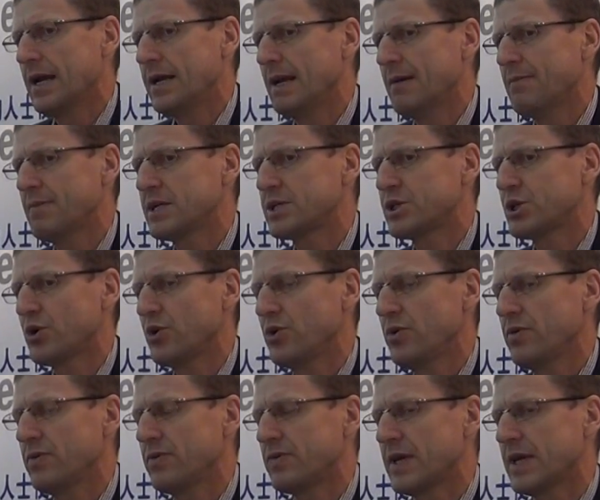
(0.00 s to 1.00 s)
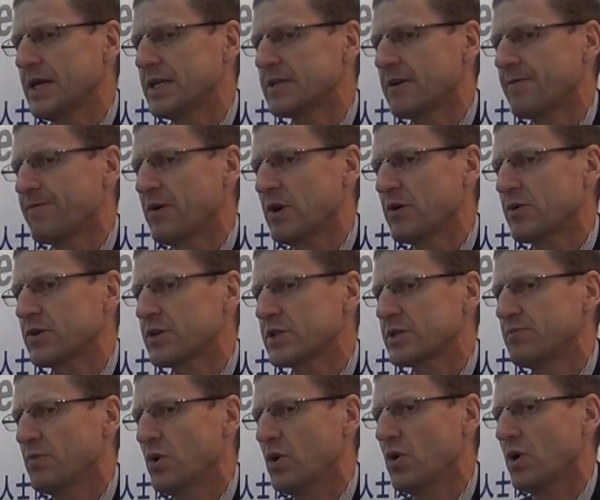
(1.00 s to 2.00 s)
Number two, there's a
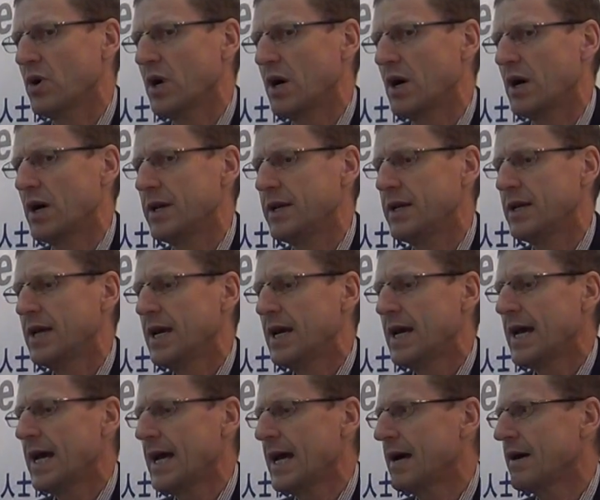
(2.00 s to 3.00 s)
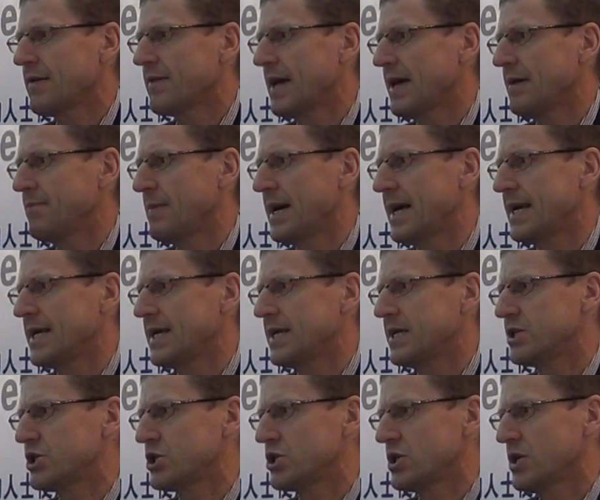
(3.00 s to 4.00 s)
focus more on how they
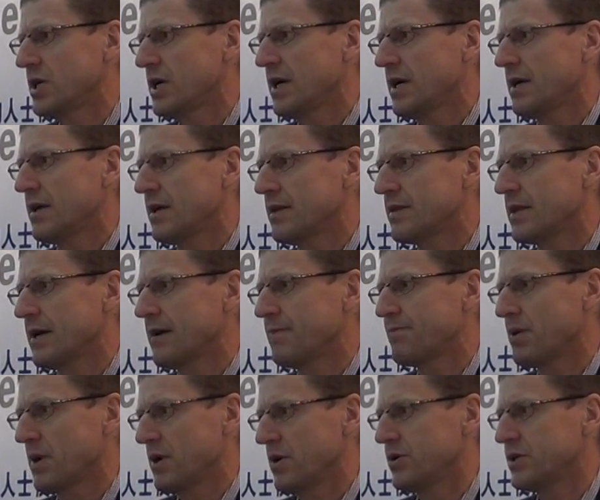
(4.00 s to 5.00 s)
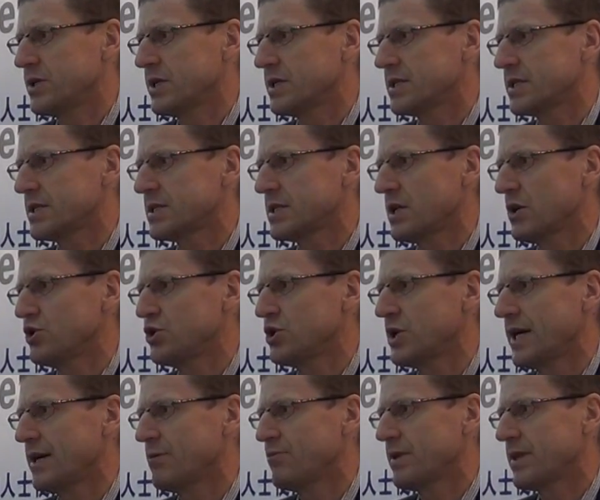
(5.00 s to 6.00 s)
manage the pollutants
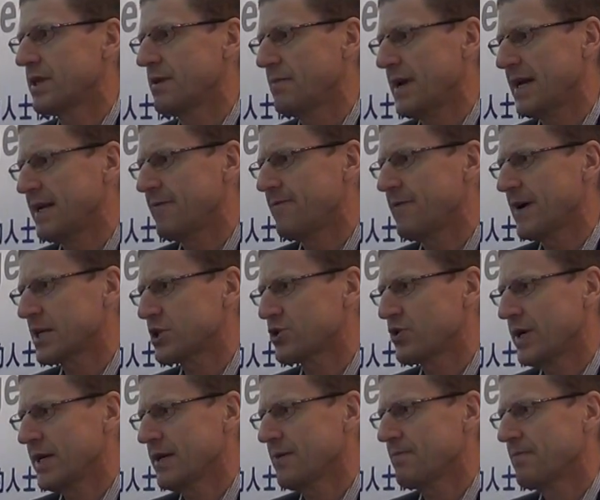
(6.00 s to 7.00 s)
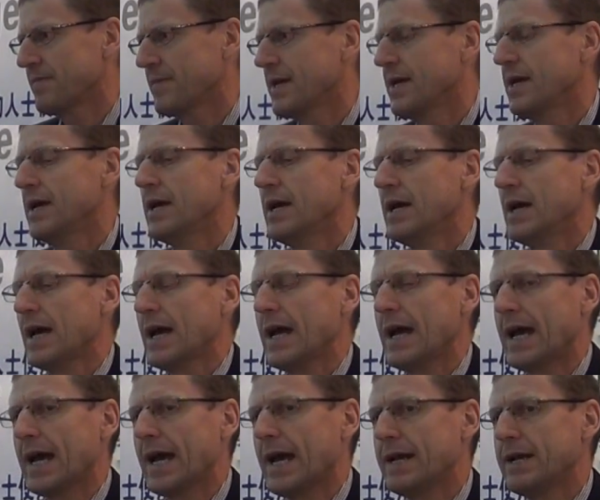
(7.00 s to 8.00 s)
associated with the manufacturing.
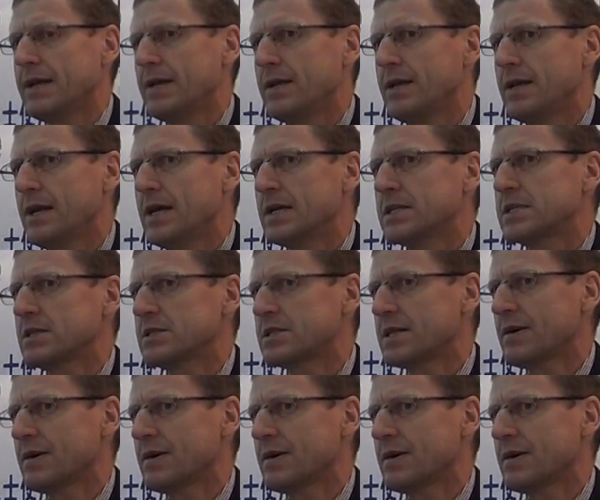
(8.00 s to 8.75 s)
And so